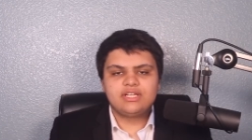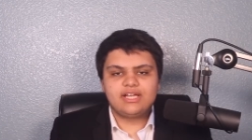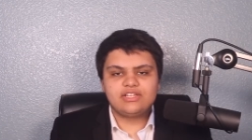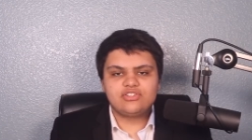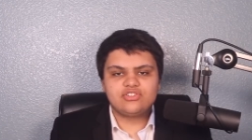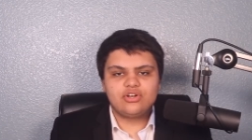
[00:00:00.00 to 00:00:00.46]

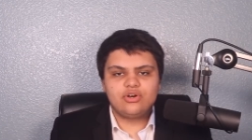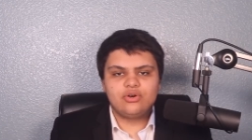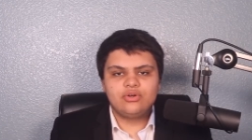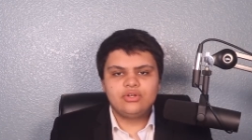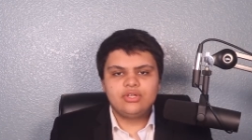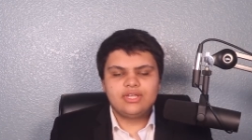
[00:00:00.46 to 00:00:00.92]
And
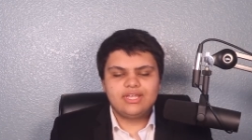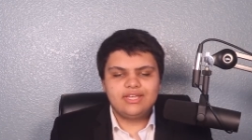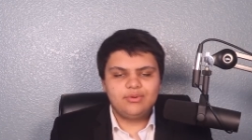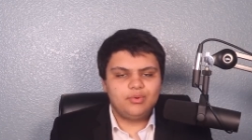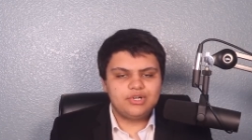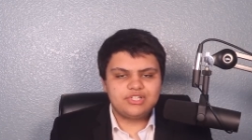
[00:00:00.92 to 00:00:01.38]
so
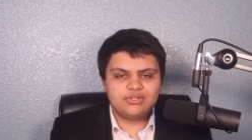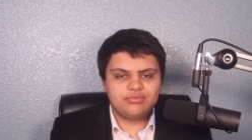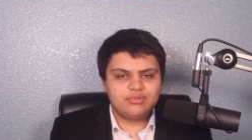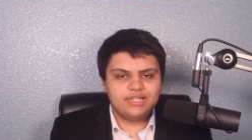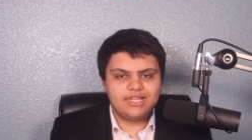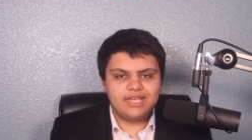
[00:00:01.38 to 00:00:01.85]
it
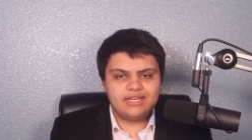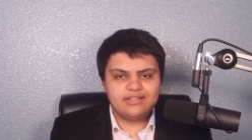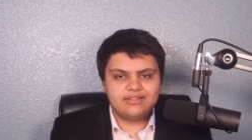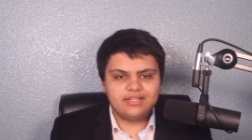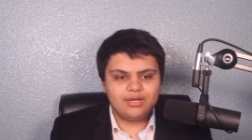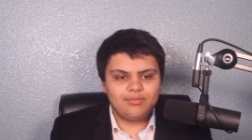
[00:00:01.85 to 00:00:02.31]
wasn't really
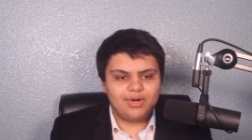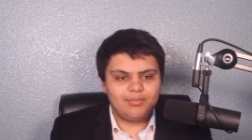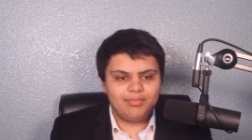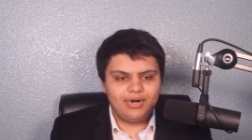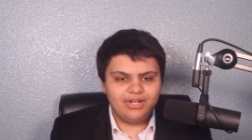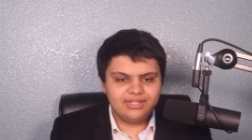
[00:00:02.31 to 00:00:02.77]
anything
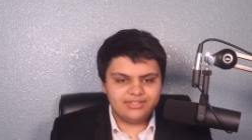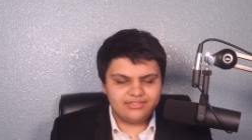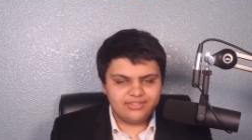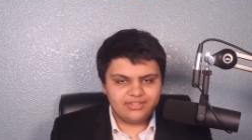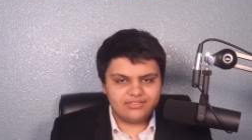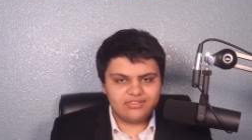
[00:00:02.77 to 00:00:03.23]
about
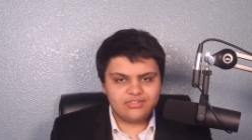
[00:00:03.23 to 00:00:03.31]
politics.